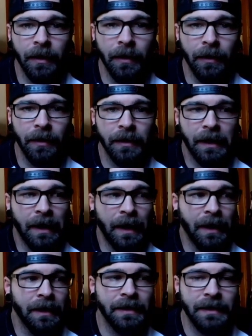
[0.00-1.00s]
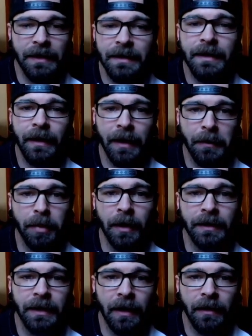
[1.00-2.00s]
You know, I, it's easy to get
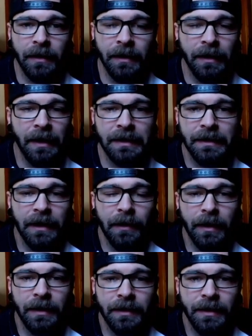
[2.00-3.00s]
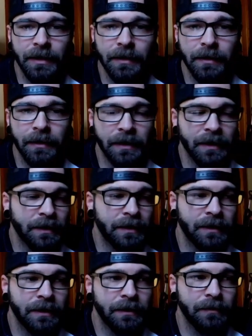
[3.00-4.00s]
burnt out. And the last thing I want to do
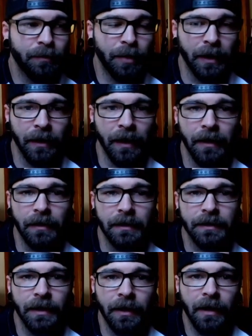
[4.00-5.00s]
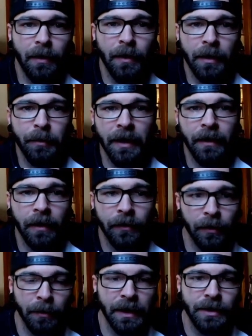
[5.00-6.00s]
is burn out. You know, I want to be there
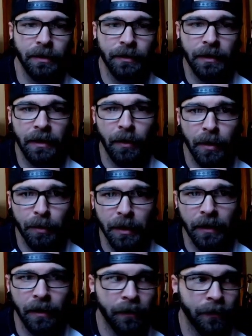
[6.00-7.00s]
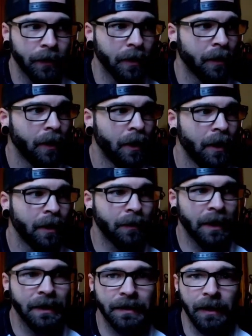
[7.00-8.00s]
for my children. I want to be there for
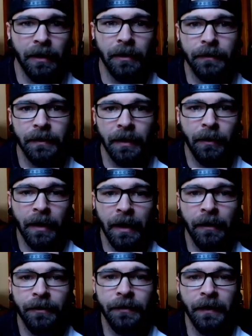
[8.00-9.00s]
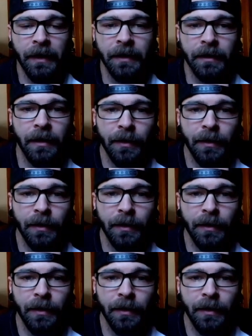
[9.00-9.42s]
myself. I want to have fun.